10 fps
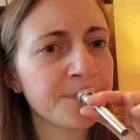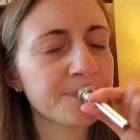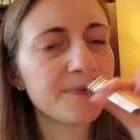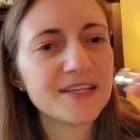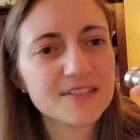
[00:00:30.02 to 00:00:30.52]

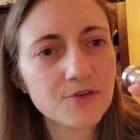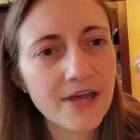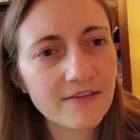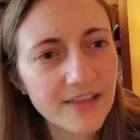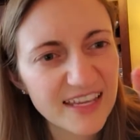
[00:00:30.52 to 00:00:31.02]
Because if you
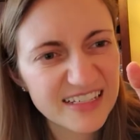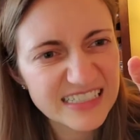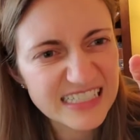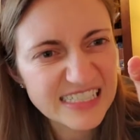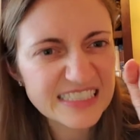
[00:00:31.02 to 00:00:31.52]
have like
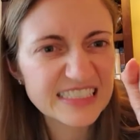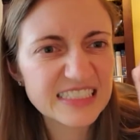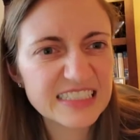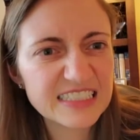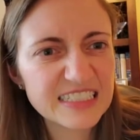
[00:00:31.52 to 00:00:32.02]

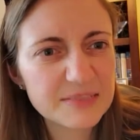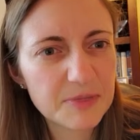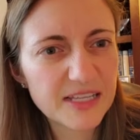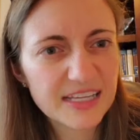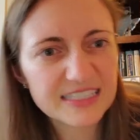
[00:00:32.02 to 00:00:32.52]
these
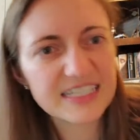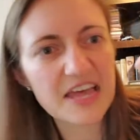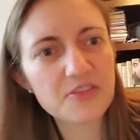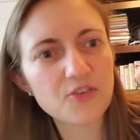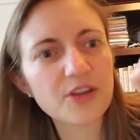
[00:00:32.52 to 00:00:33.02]
big like
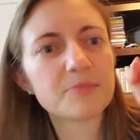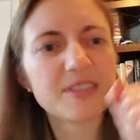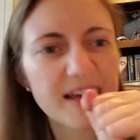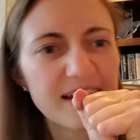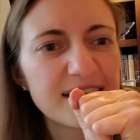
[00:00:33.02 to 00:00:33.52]
death grips
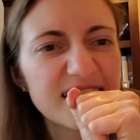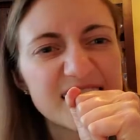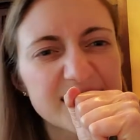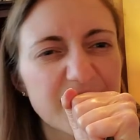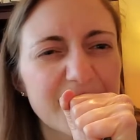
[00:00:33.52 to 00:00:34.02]
on it, then
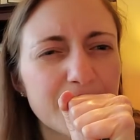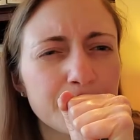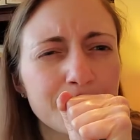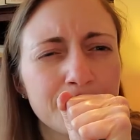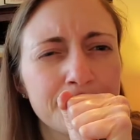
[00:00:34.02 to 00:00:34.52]
it's like
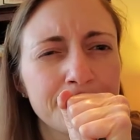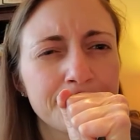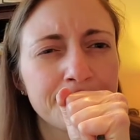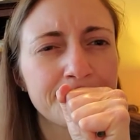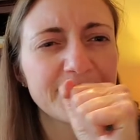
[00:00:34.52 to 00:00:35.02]

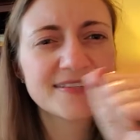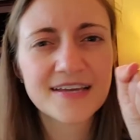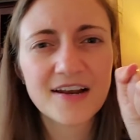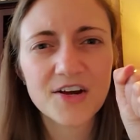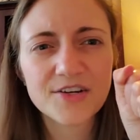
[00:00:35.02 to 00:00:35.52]
it's
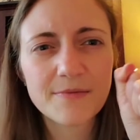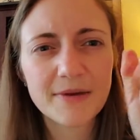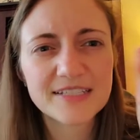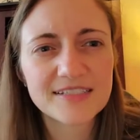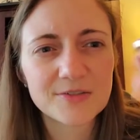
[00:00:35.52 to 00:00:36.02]
kind of hard to
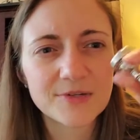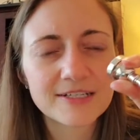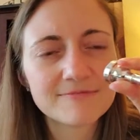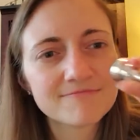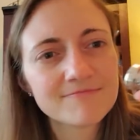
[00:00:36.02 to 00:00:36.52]
buzz into
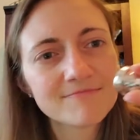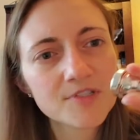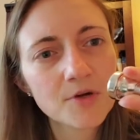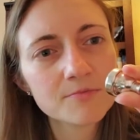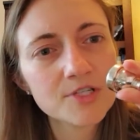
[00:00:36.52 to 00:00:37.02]
it.
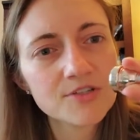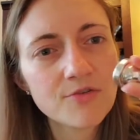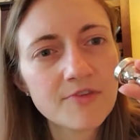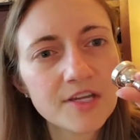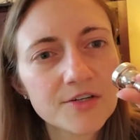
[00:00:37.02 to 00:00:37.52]
So just two
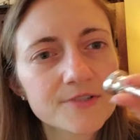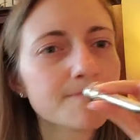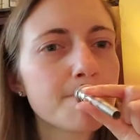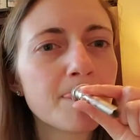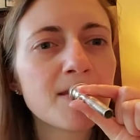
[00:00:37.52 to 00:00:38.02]
fingers.
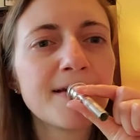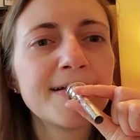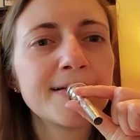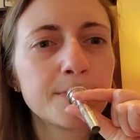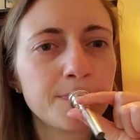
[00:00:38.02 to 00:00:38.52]

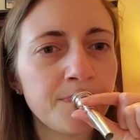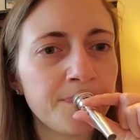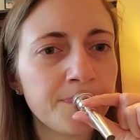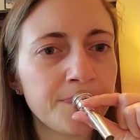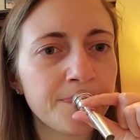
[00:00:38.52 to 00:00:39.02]

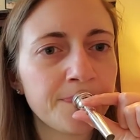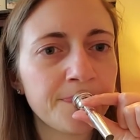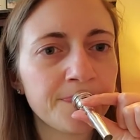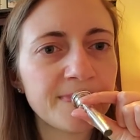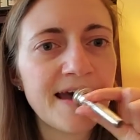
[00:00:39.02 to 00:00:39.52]

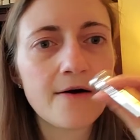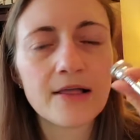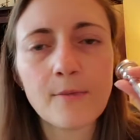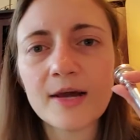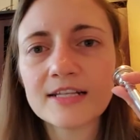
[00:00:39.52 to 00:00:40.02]
Now
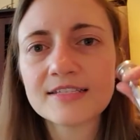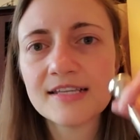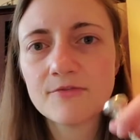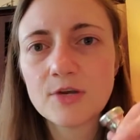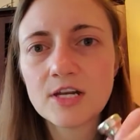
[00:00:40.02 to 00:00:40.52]
I want to see
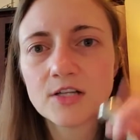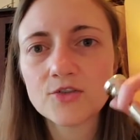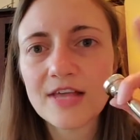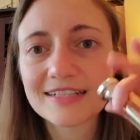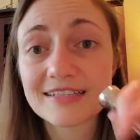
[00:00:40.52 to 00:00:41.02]
if we can all
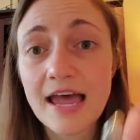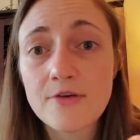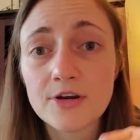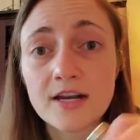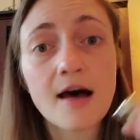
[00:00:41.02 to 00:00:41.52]
do that
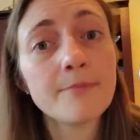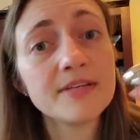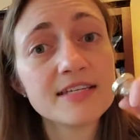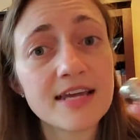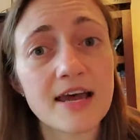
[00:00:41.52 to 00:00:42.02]
siren up
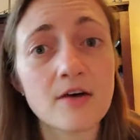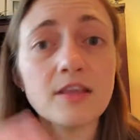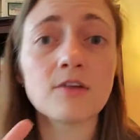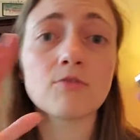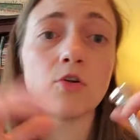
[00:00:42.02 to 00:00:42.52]
and down
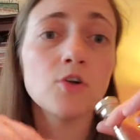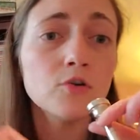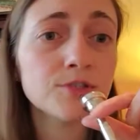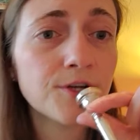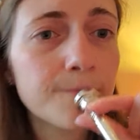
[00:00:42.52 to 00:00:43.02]
like a roller
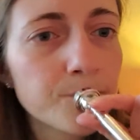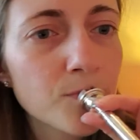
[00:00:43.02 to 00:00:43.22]
coaster.